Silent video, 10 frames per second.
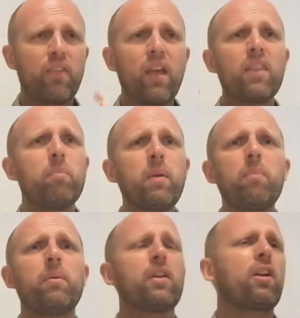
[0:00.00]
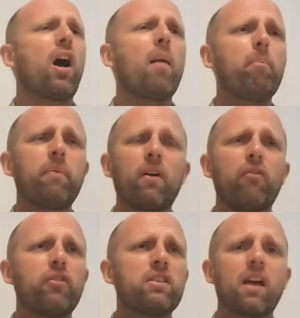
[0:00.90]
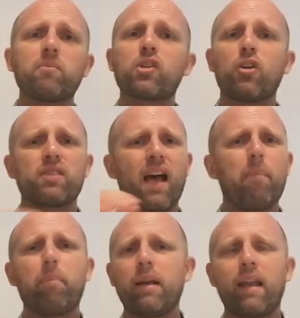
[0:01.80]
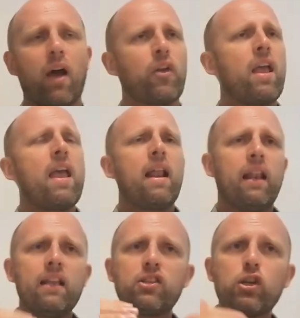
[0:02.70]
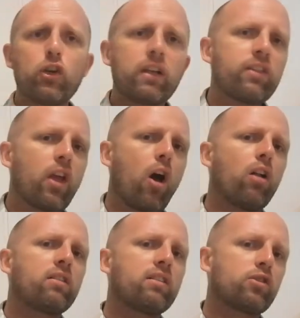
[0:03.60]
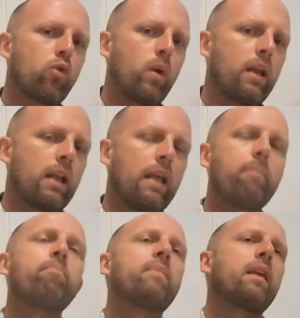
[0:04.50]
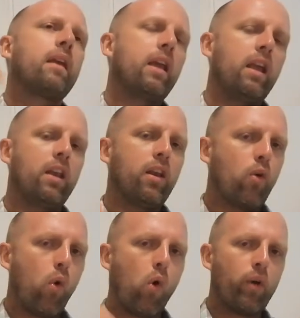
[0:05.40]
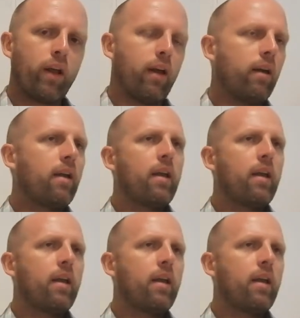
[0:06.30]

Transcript: They're the people that up, oftentimes goes up and down. Let's look at the altars quickly in order.